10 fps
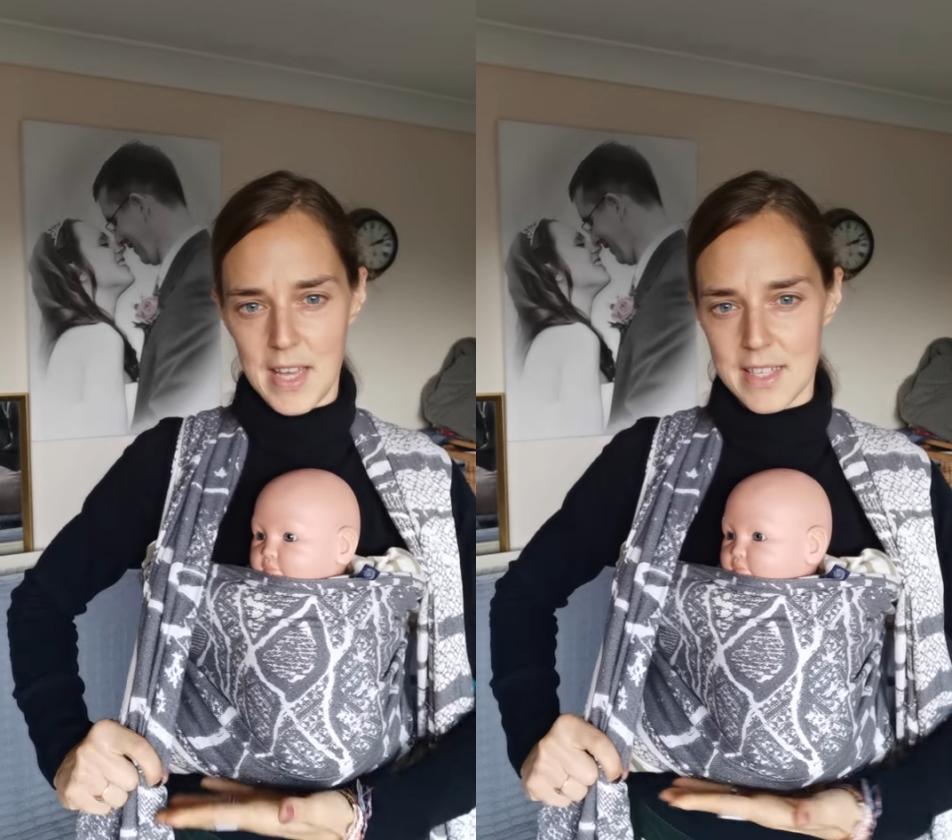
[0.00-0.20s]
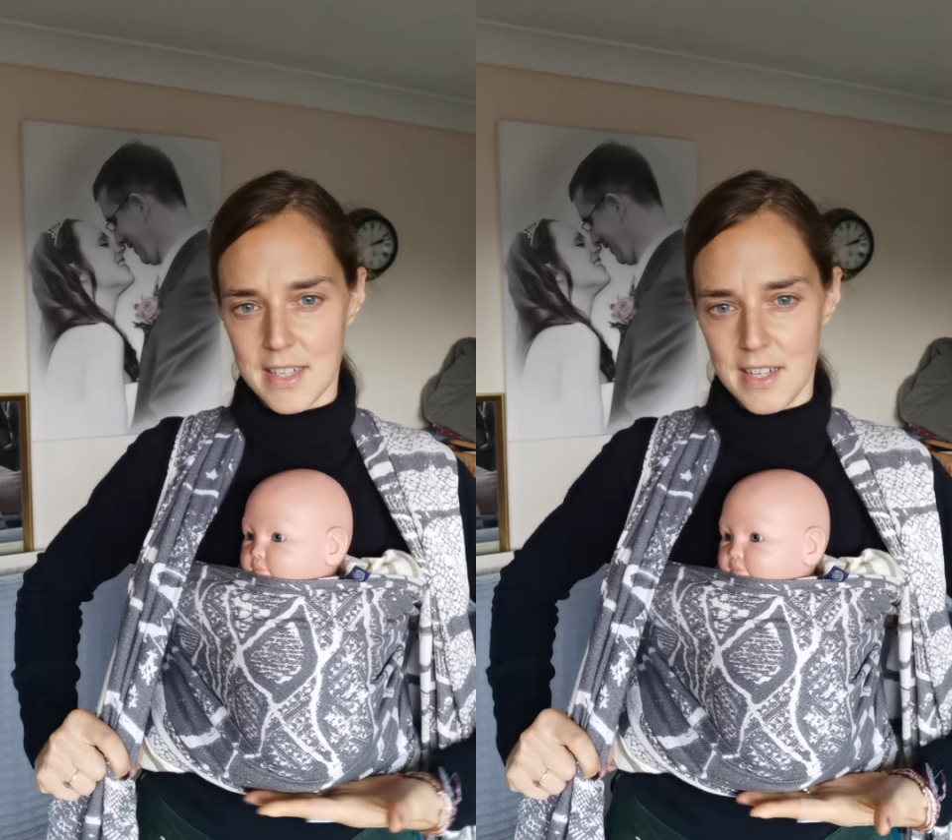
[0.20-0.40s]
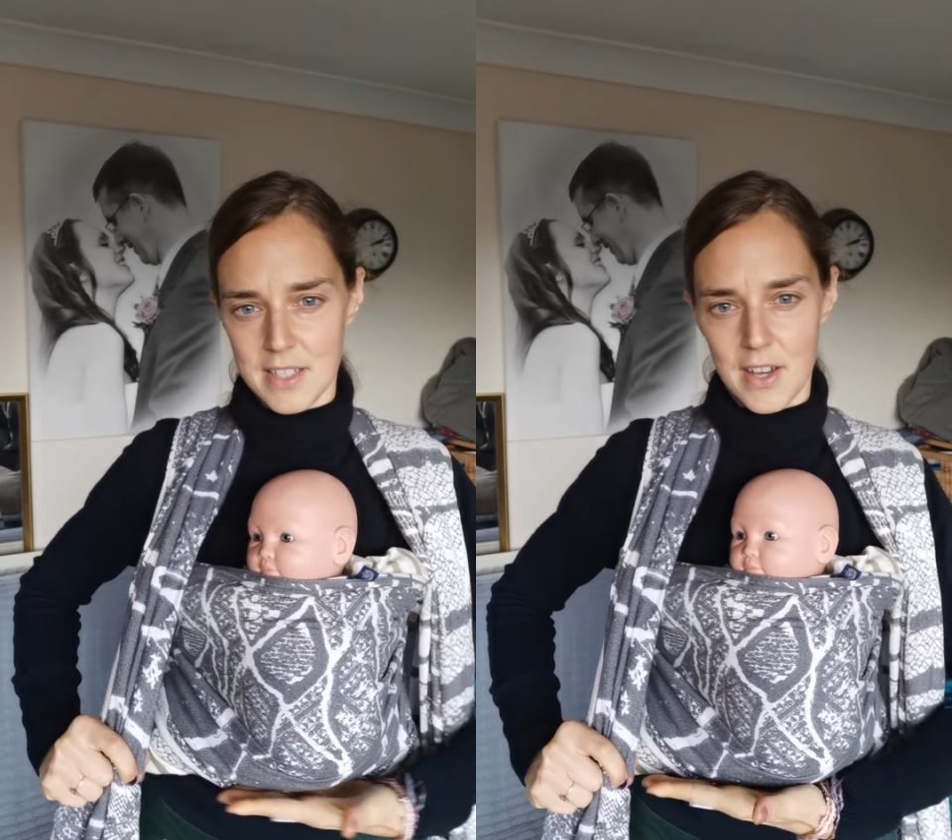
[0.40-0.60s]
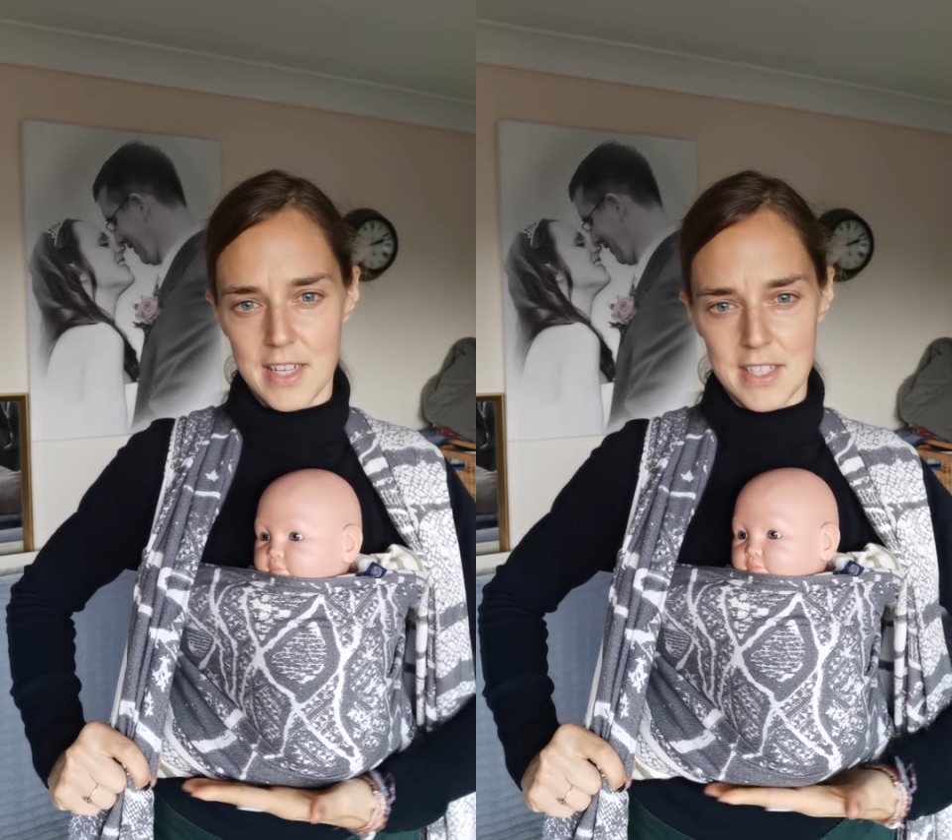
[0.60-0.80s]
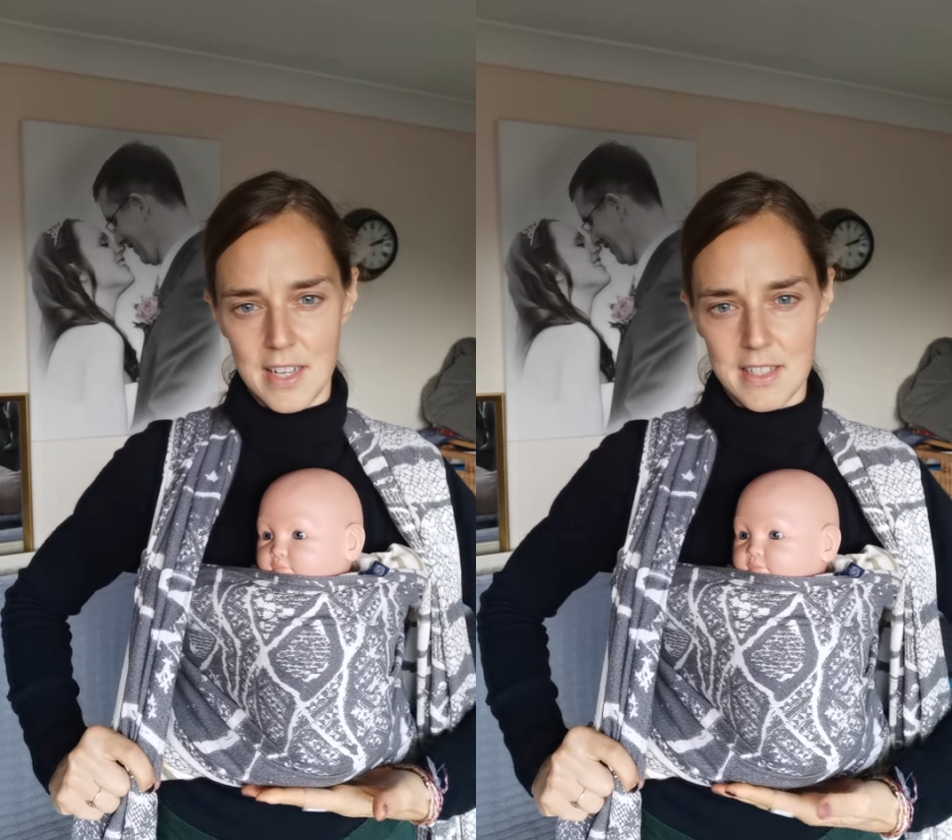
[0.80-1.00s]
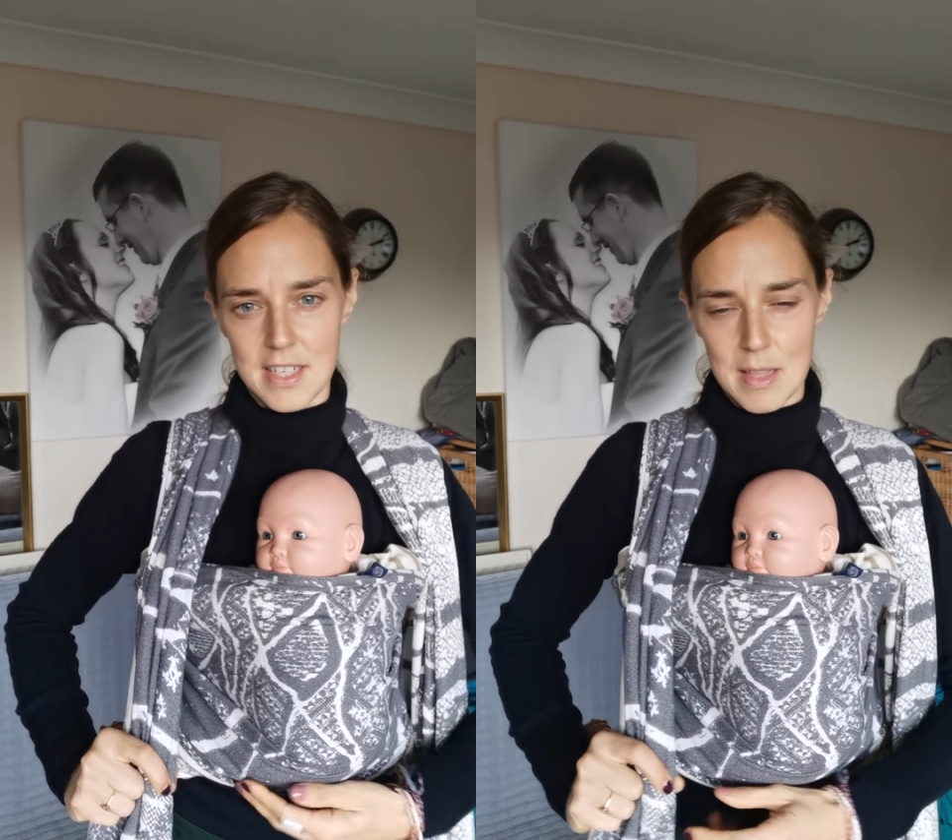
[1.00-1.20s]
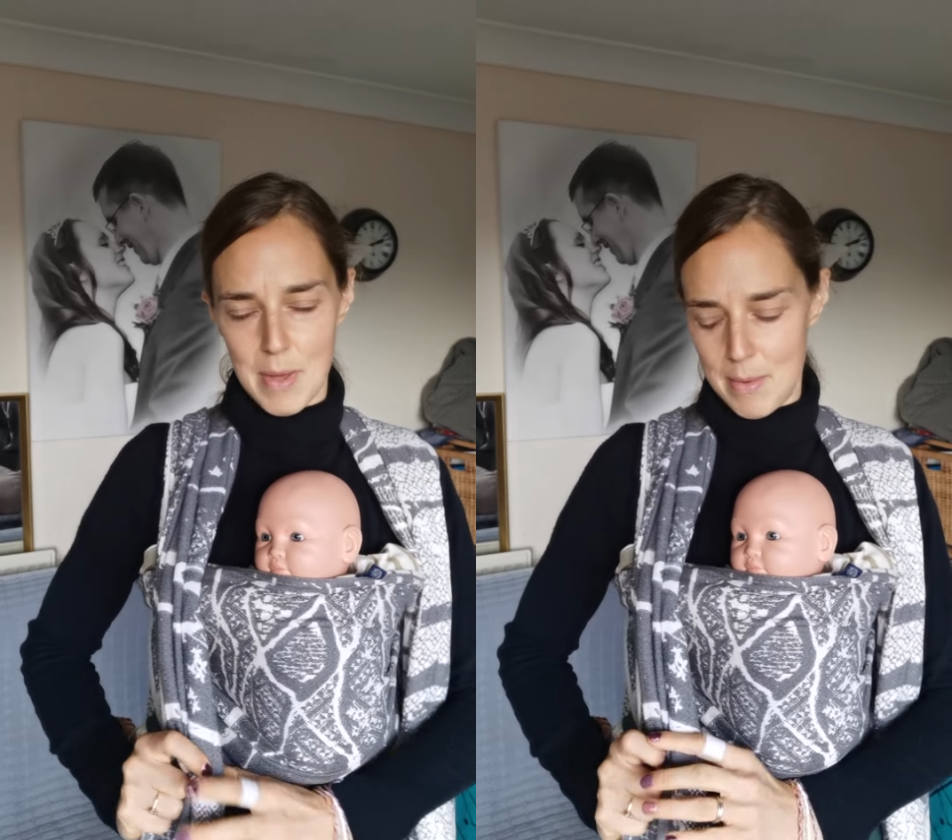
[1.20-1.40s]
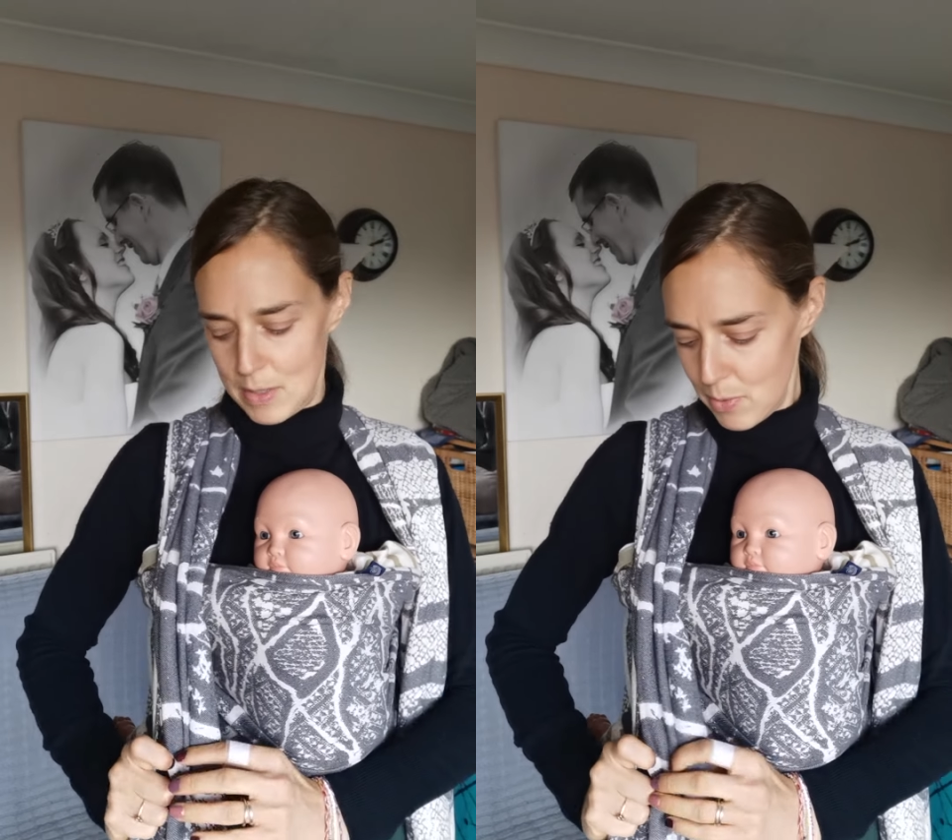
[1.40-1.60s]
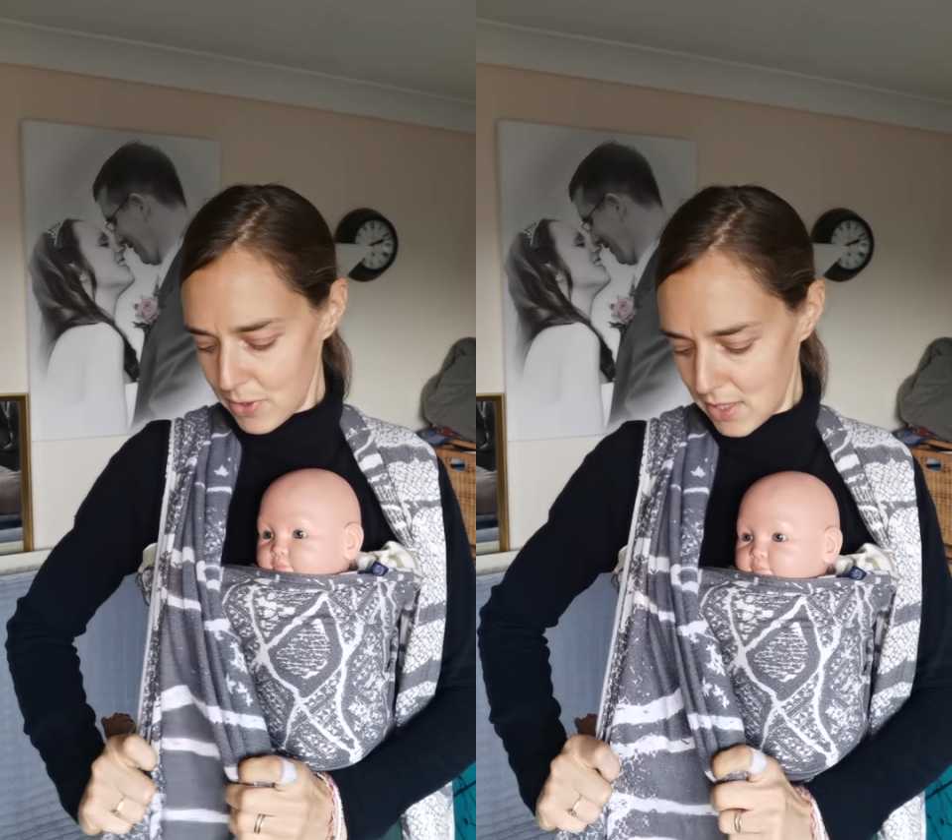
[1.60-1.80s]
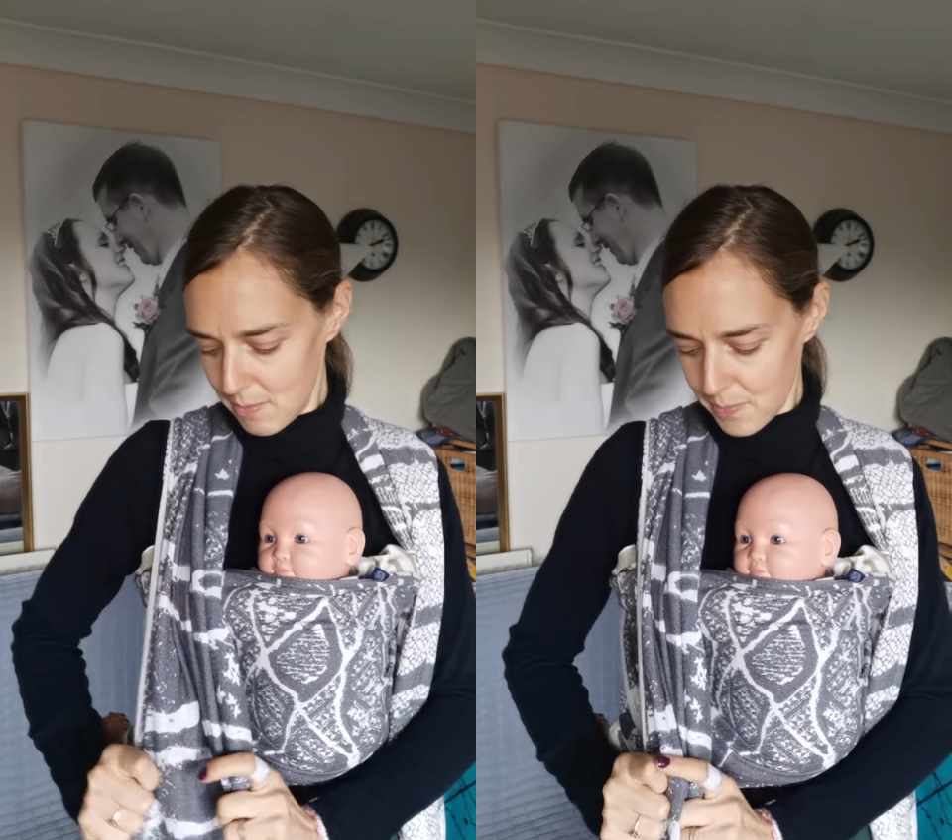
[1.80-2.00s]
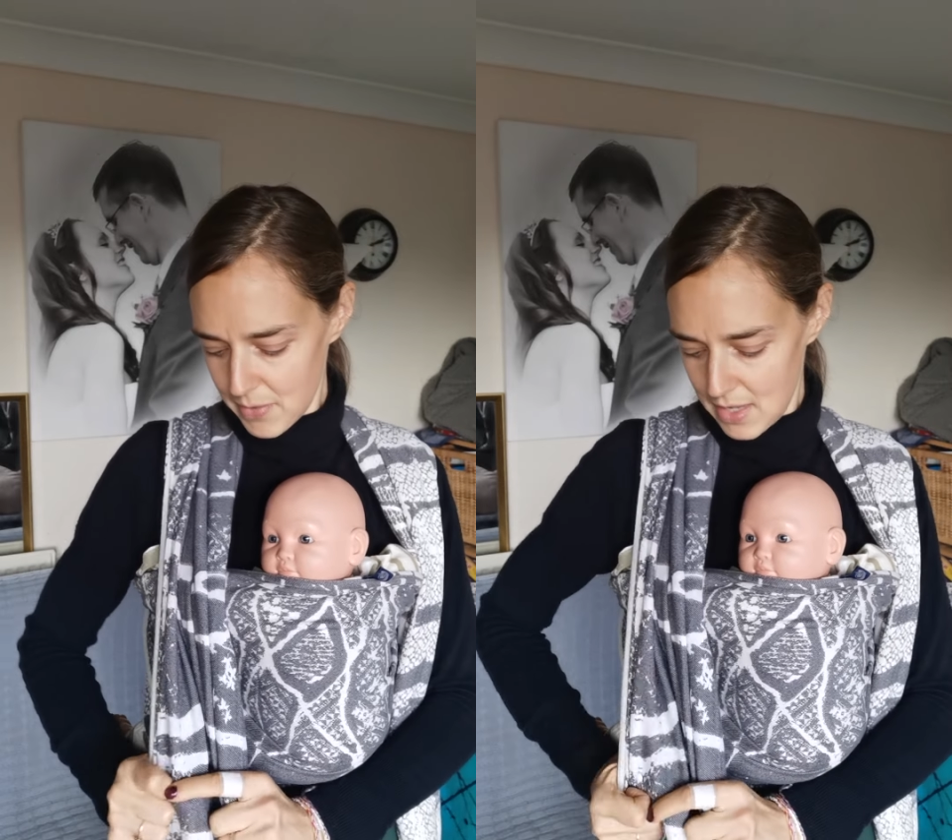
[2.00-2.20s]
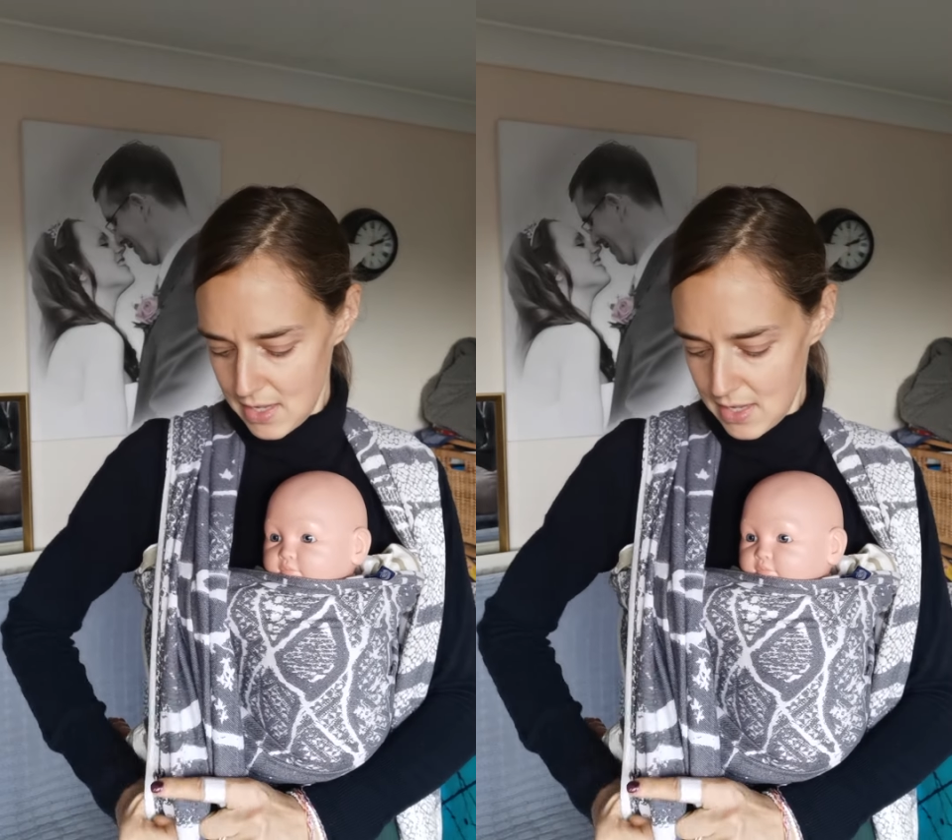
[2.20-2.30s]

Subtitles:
that's going to tighten underneath baby's bottom.